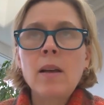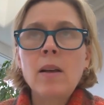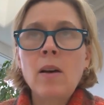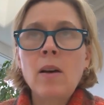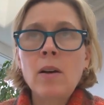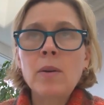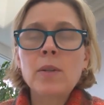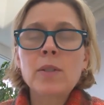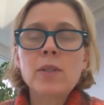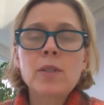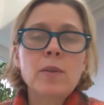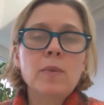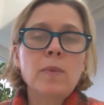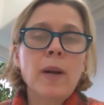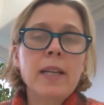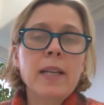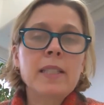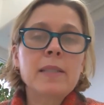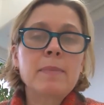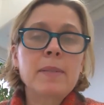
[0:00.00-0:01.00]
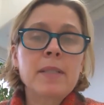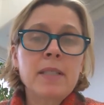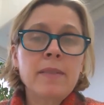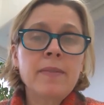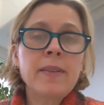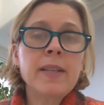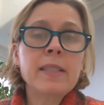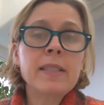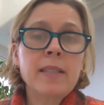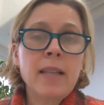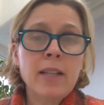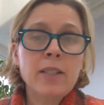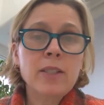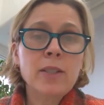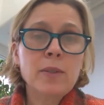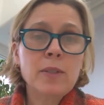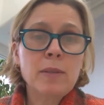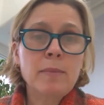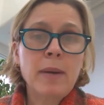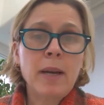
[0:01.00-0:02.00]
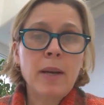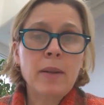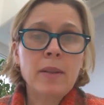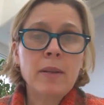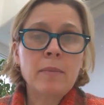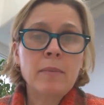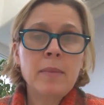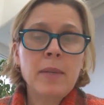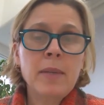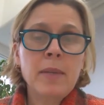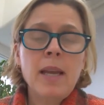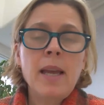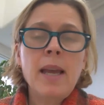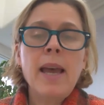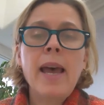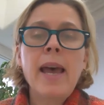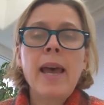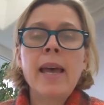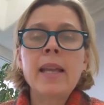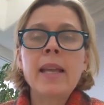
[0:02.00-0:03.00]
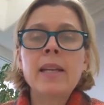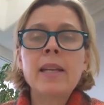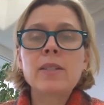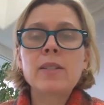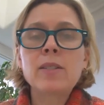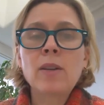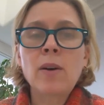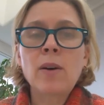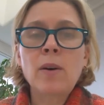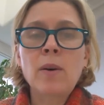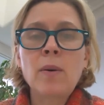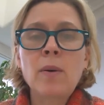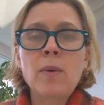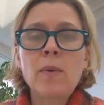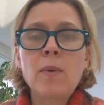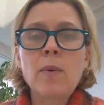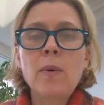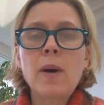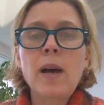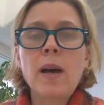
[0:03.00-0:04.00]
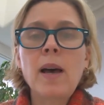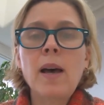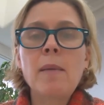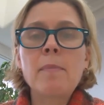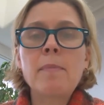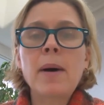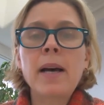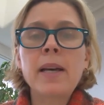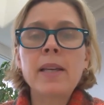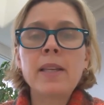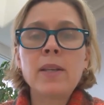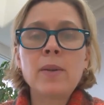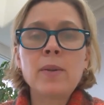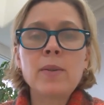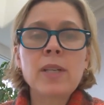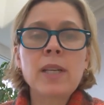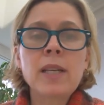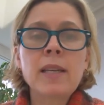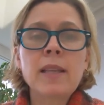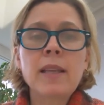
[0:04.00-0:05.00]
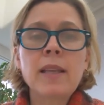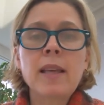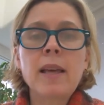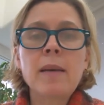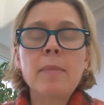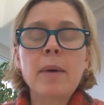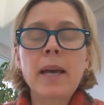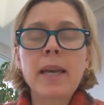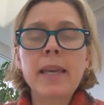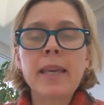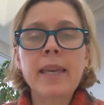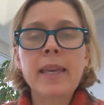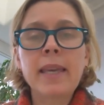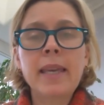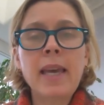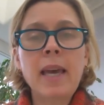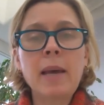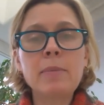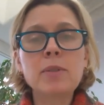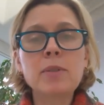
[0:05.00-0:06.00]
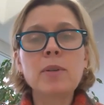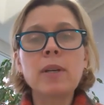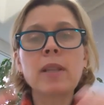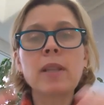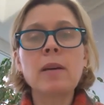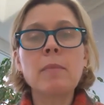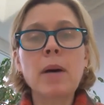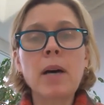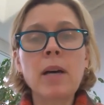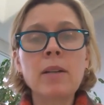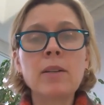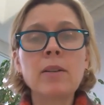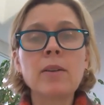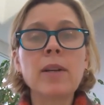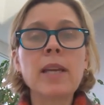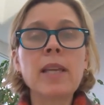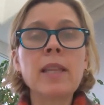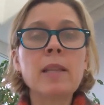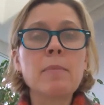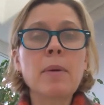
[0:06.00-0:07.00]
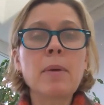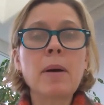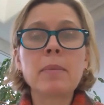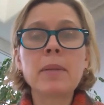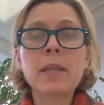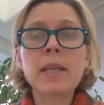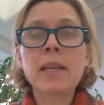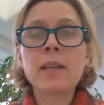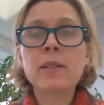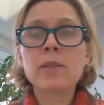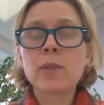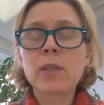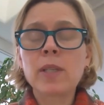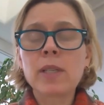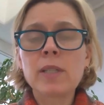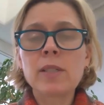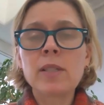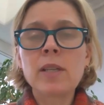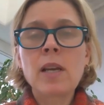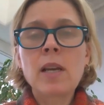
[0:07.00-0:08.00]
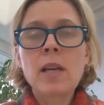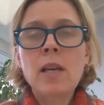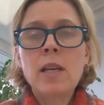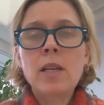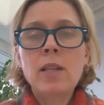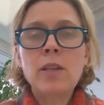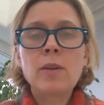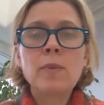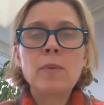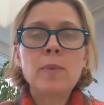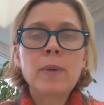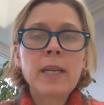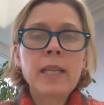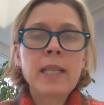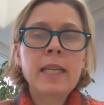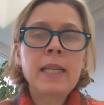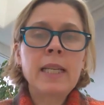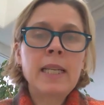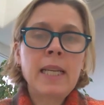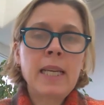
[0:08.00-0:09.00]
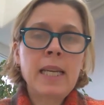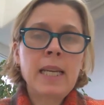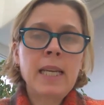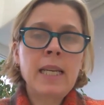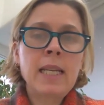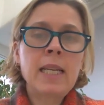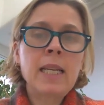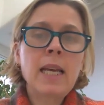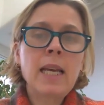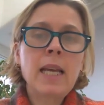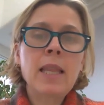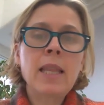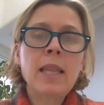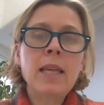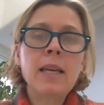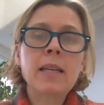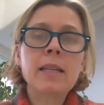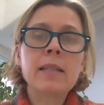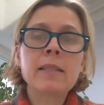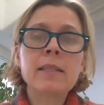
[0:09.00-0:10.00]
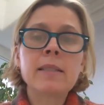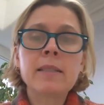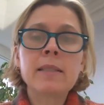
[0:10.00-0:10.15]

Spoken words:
Congress could write specific statutes about them. And so by capturing them under in the public interest, you really need the